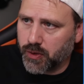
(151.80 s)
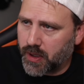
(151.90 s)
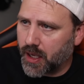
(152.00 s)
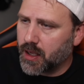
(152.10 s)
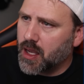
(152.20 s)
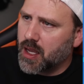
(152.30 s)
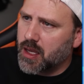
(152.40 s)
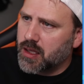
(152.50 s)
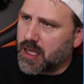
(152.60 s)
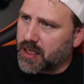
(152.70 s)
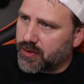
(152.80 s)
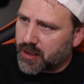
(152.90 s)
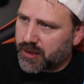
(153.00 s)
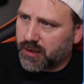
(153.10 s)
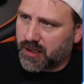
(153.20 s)
Okay. In
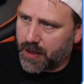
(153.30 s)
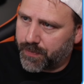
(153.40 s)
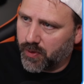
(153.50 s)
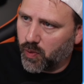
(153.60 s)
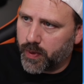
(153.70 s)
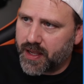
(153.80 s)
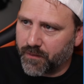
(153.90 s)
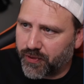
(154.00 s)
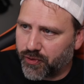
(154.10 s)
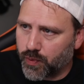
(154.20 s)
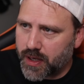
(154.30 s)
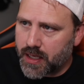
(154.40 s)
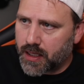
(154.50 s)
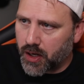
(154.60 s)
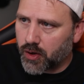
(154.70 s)
this example, we have 3
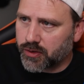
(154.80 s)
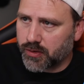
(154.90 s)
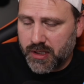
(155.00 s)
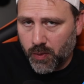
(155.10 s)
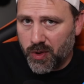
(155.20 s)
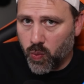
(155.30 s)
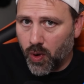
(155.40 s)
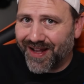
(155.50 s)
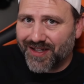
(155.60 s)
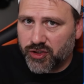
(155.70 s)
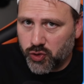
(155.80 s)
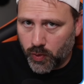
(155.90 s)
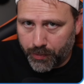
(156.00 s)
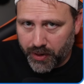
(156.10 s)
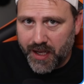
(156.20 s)
characters that we want to
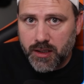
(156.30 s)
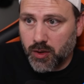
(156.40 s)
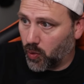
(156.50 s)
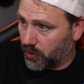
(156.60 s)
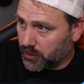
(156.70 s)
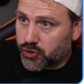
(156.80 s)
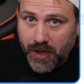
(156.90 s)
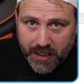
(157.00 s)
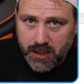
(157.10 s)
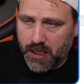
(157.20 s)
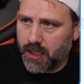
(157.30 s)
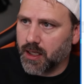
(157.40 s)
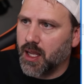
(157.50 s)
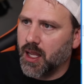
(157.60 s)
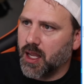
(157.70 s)
replace or
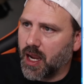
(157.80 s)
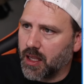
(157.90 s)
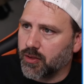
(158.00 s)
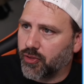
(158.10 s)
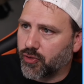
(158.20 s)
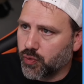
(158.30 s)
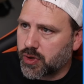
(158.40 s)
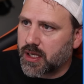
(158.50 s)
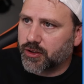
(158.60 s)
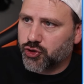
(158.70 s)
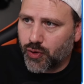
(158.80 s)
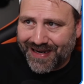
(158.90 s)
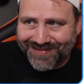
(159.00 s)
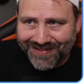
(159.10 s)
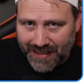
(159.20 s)
translate and 3
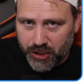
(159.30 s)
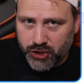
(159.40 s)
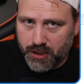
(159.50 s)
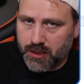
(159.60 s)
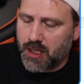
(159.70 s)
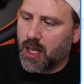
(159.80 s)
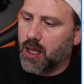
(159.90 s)
translations.